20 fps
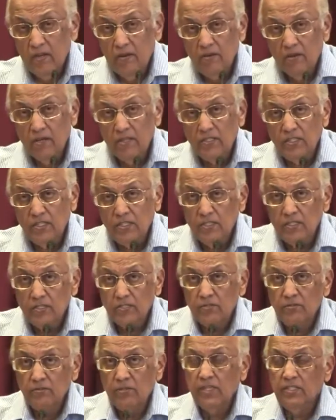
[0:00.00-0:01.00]
look at
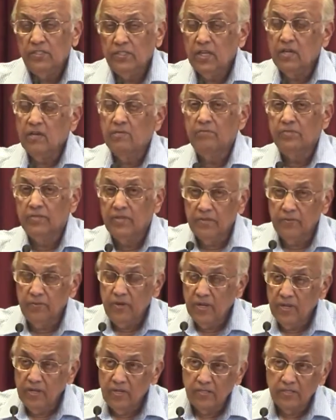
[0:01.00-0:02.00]
Jesus' own example and
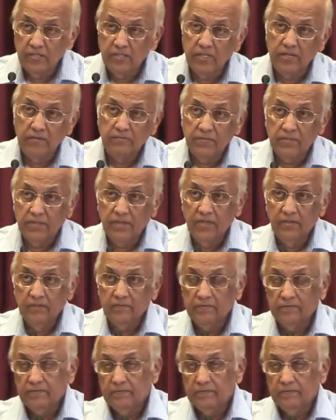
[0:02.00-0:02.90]
we learn something.